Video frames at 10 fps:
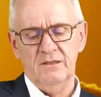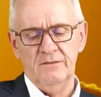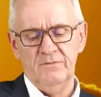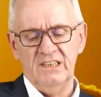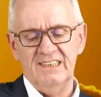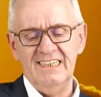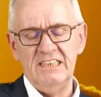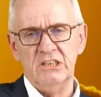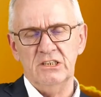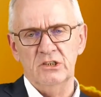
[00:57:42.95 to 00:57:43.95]

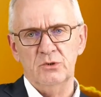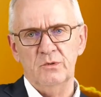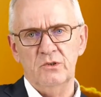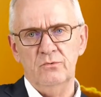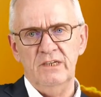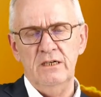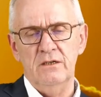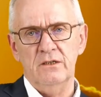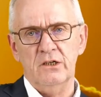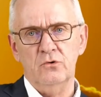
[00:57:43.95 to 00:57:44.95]
the distance
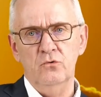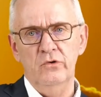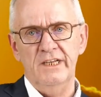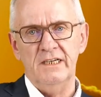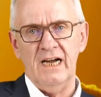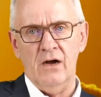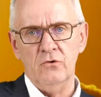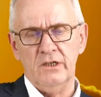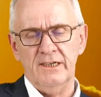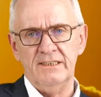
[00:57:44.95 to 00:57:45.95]
between the
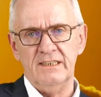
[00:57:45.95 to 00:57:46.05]
cooling